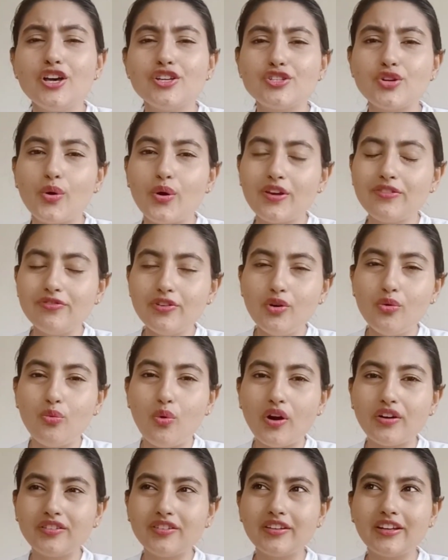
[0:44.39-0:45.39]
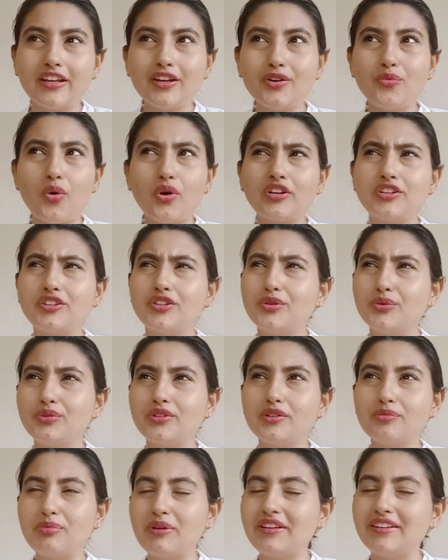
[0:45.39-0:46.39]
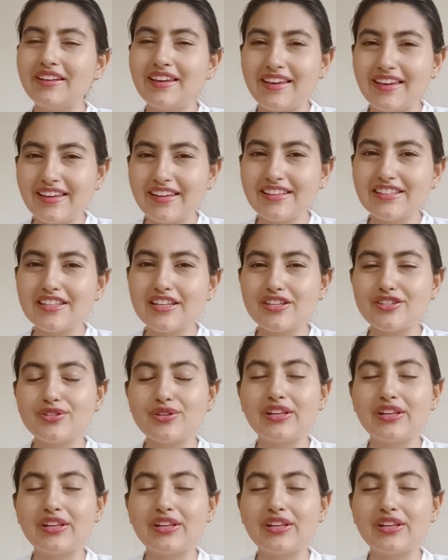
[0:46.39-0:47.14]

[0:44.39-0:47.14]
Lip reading: So if you're wondering what Tutorbin is,